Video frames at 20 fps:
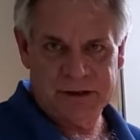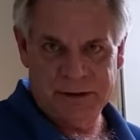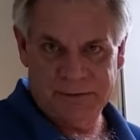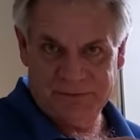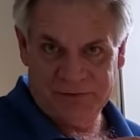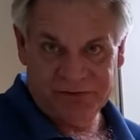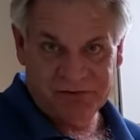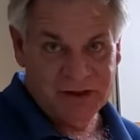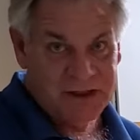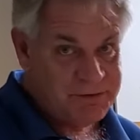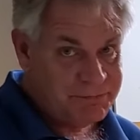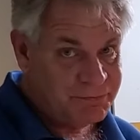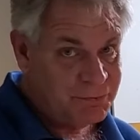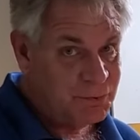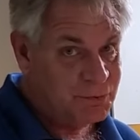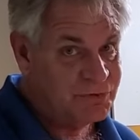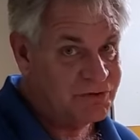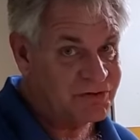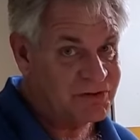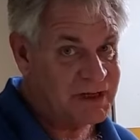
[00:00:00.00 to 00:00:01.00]
of
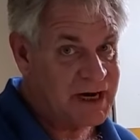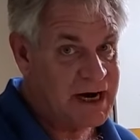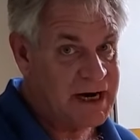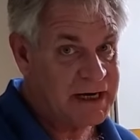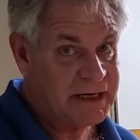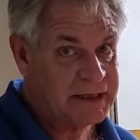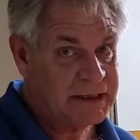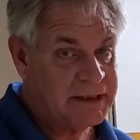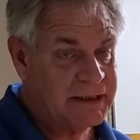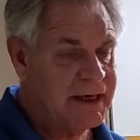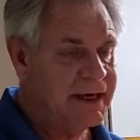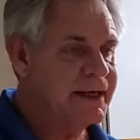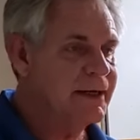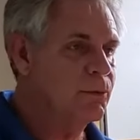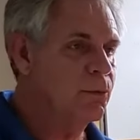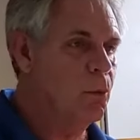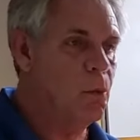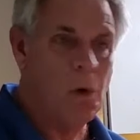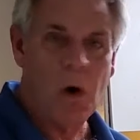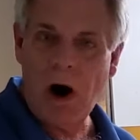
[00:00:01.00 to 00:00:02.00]
seafood stock
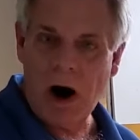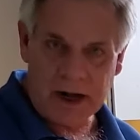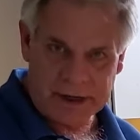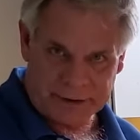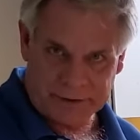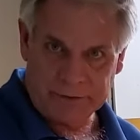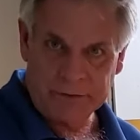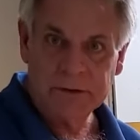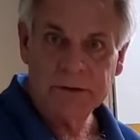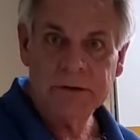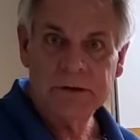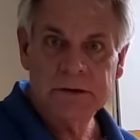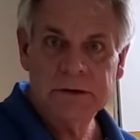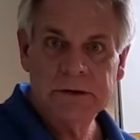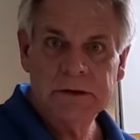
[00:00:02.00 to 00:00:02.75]
and water,